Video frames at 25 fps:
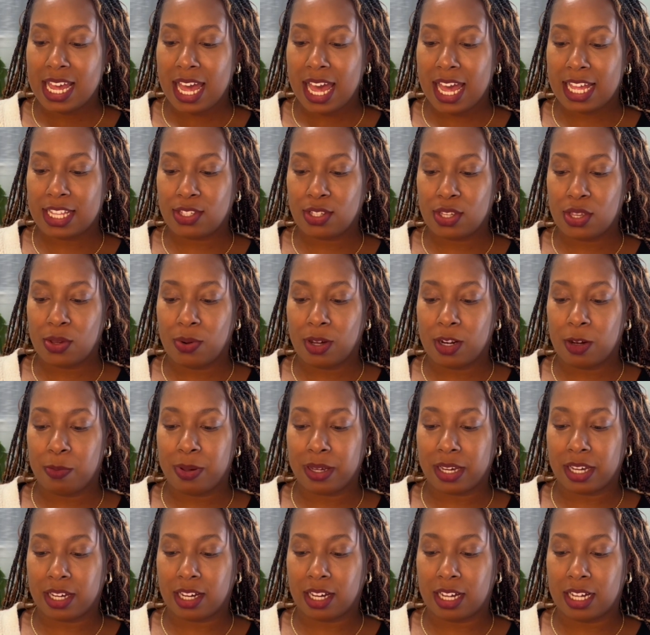and so you want to
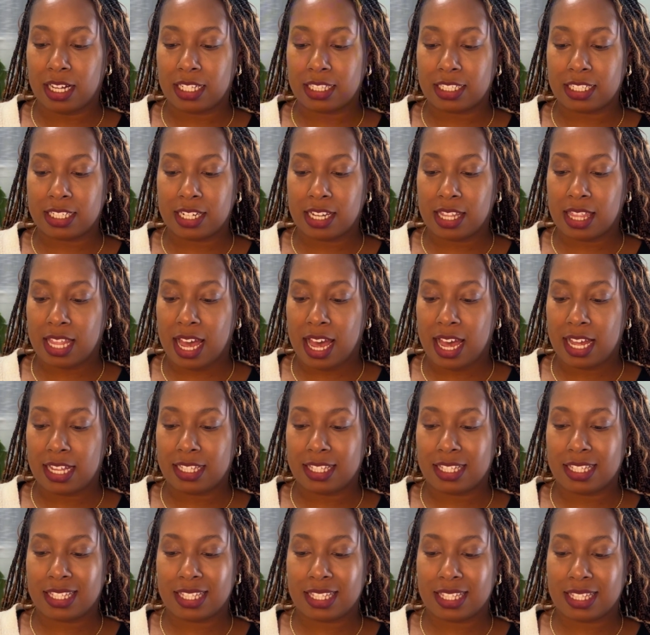pick a color
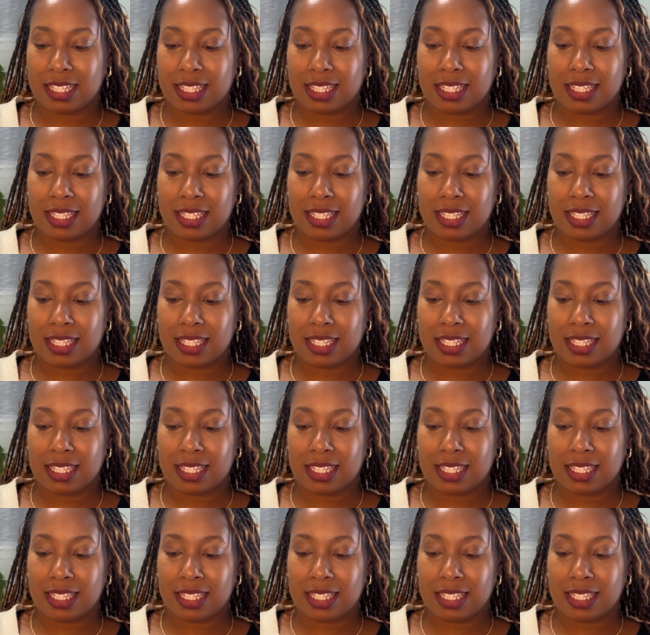that's,